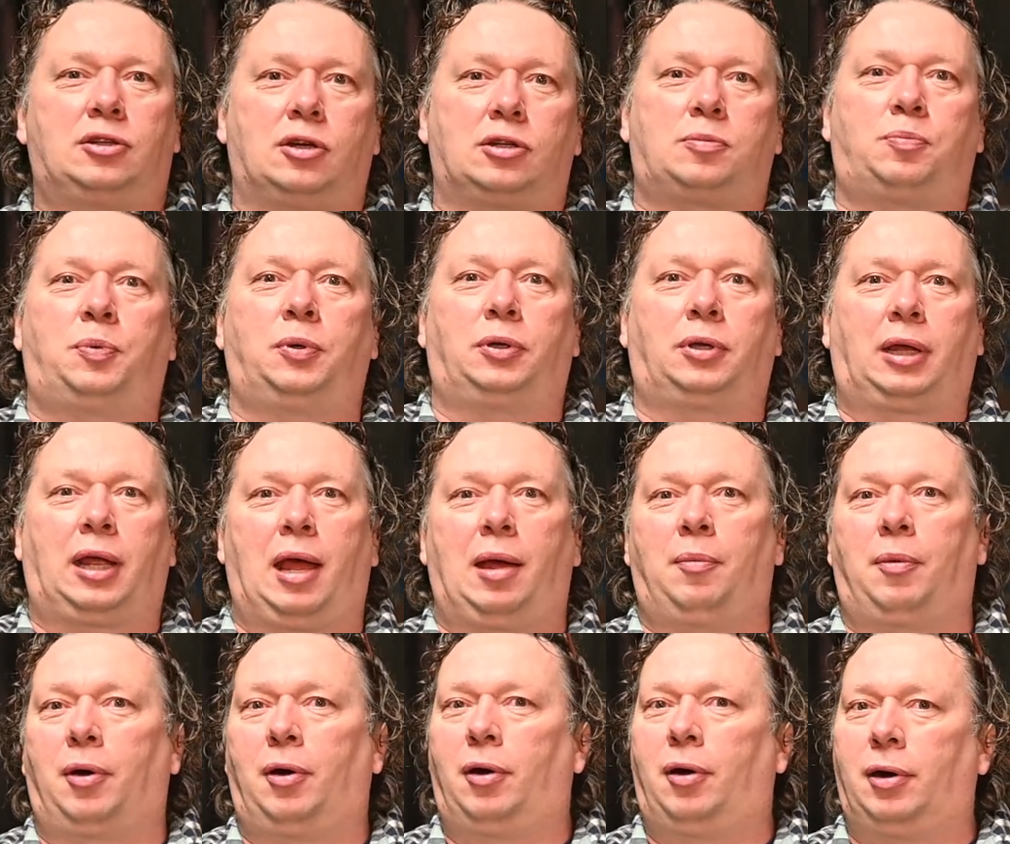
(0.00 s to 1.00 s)
Just put the
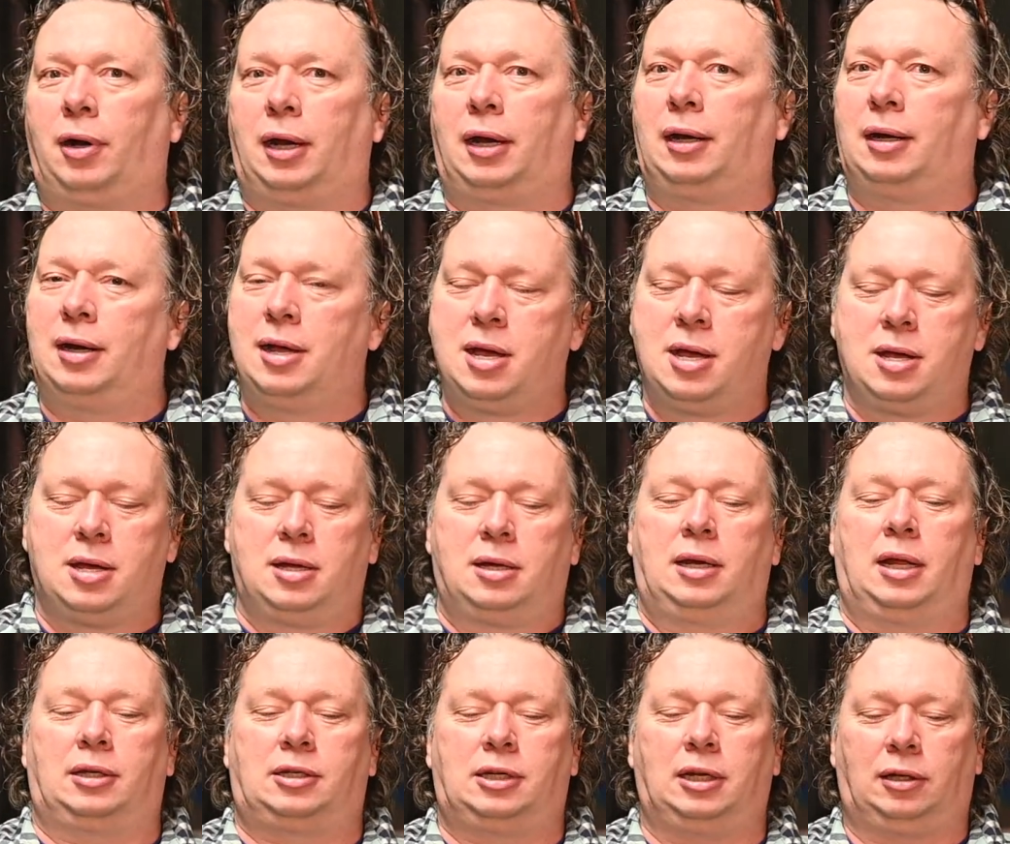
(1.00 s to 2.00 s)
camera on and
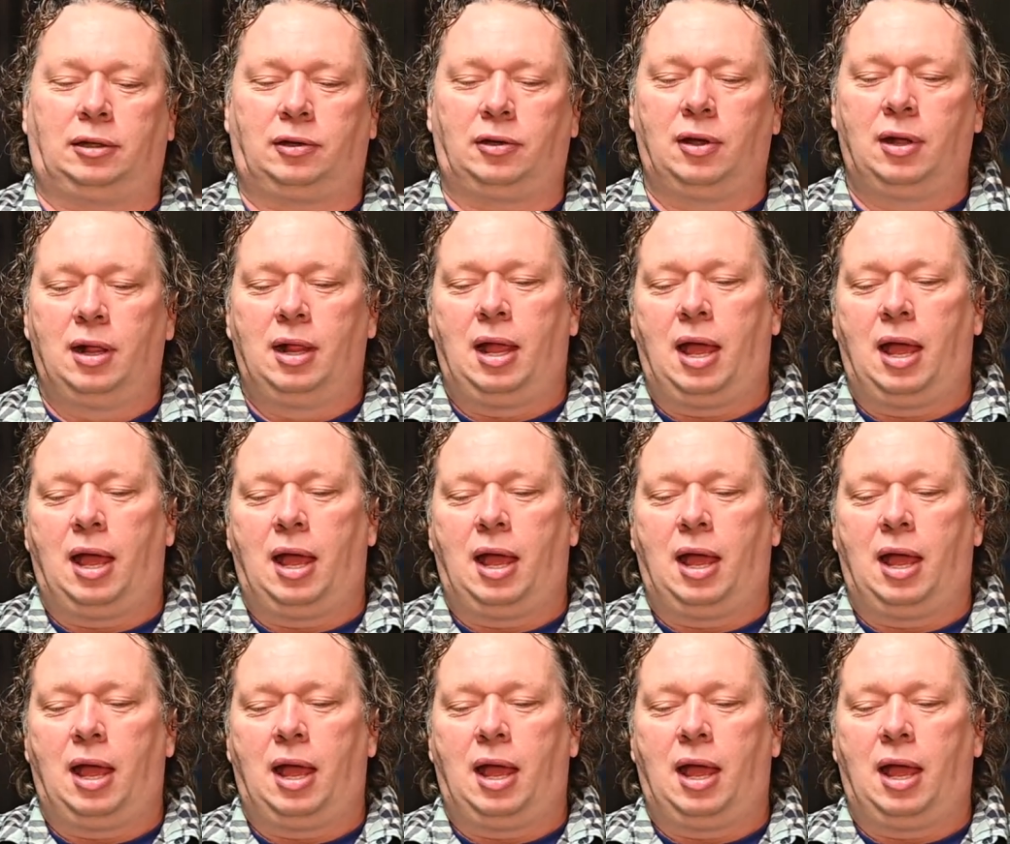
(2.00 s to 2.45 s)
that's it.